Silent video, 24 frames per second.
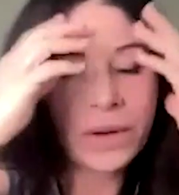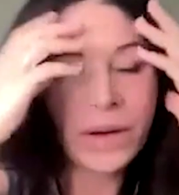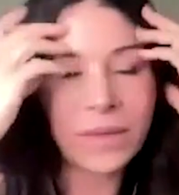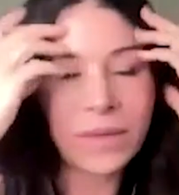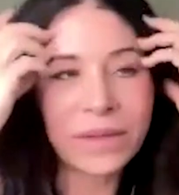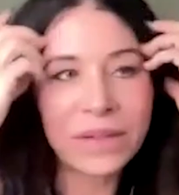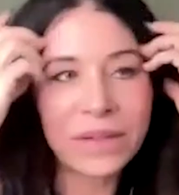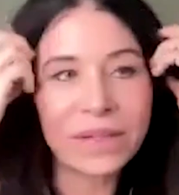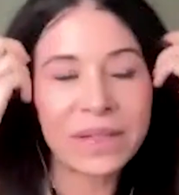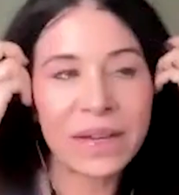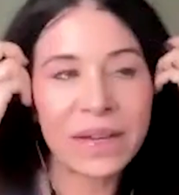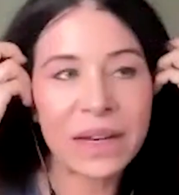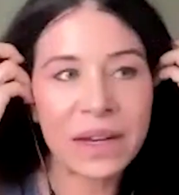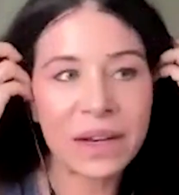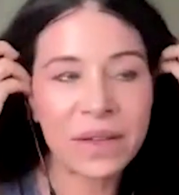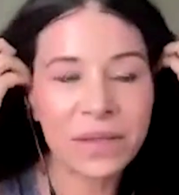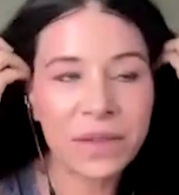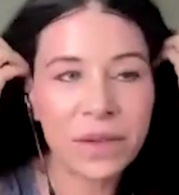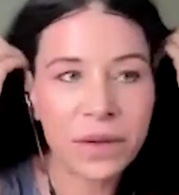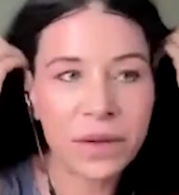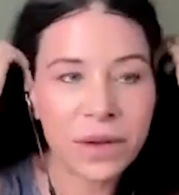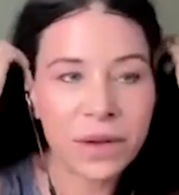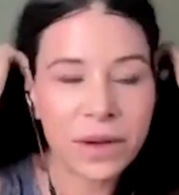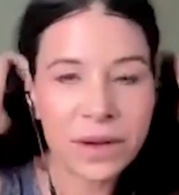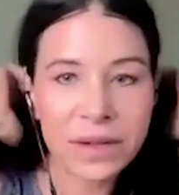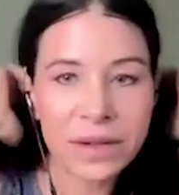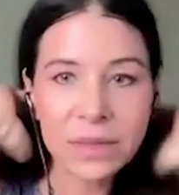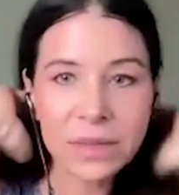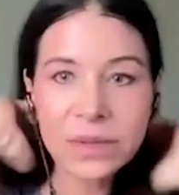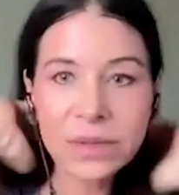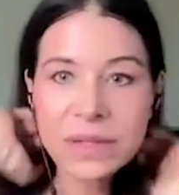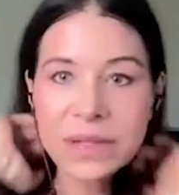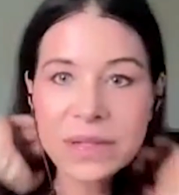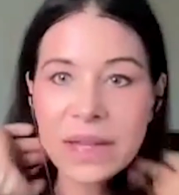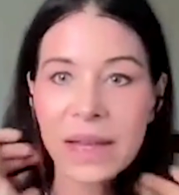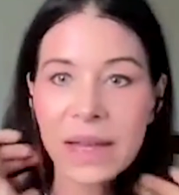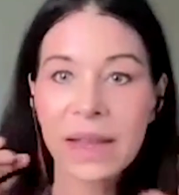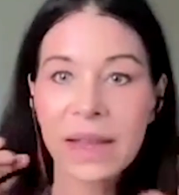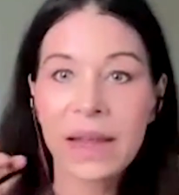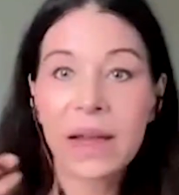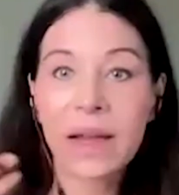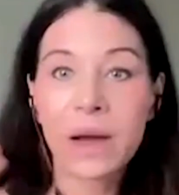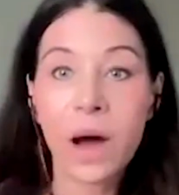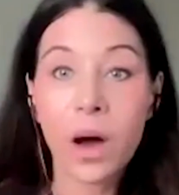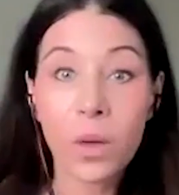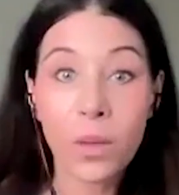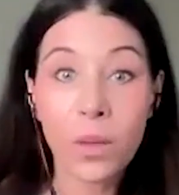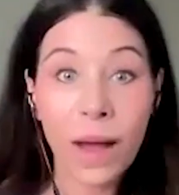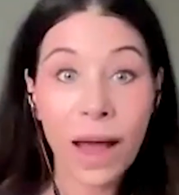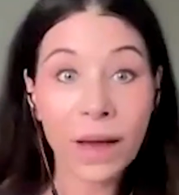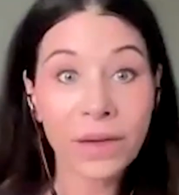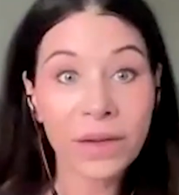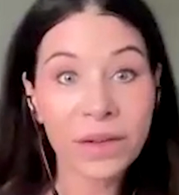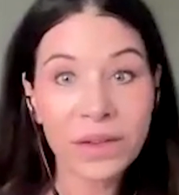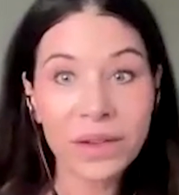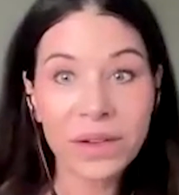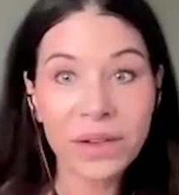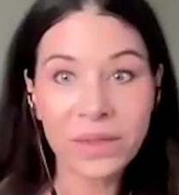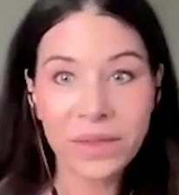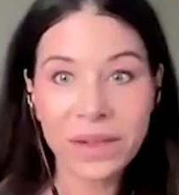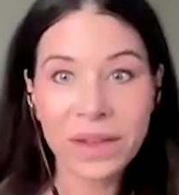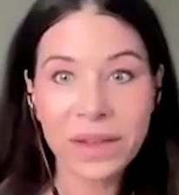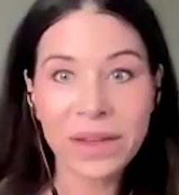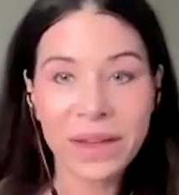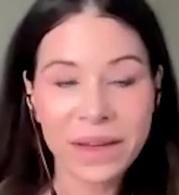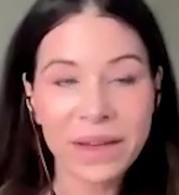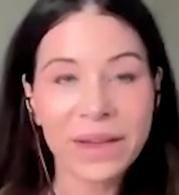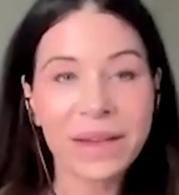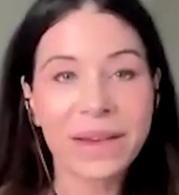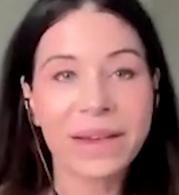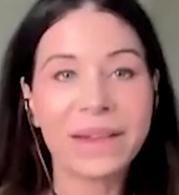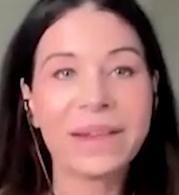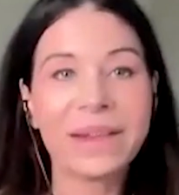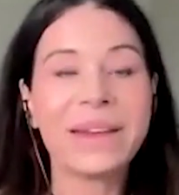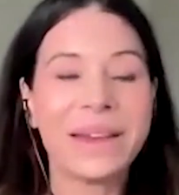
haven't seen in a few years will say like, oh, wow, you look really good.